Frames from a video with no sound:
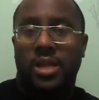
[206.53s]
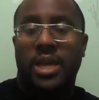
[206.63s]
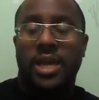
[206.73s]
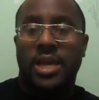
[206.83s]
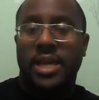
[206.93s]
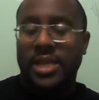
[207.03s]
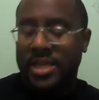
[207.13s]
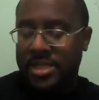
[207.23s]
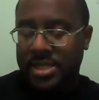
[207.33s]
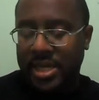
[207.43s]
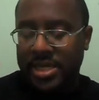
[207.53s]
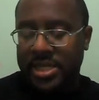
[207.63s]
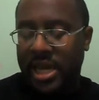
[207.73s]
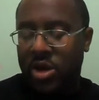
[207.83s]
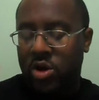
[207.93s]
he getting his
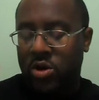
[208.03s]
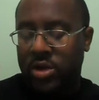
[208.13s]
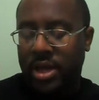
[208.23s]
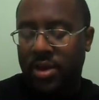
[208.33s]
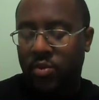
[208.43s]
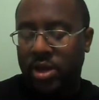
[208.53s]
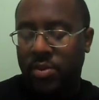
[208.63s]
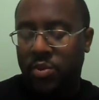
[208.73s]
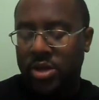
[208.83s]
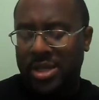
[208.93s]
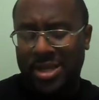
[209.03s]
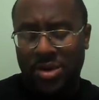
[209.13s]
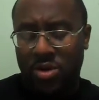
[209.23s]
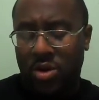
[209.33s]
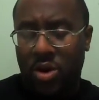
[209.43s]
DJ on and when he puts
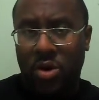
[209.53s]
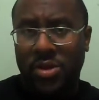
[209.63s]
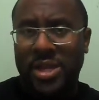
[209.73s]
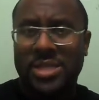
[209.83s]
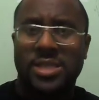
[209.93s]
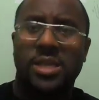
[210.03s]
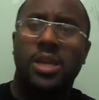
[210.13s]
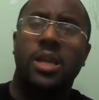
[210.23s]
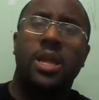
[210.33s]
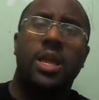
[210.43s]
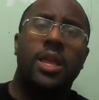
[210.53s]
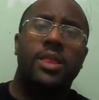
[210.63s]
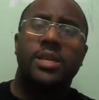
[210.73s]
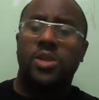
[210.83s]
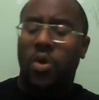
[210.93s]
it on this
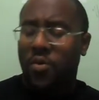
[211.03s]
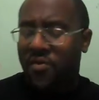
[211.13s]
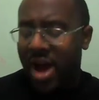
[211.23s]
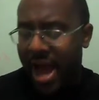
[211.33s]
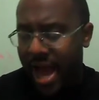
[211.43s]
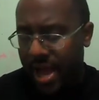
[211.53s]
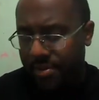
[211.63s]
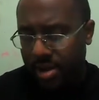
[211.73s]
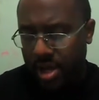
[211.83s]
whole vibe.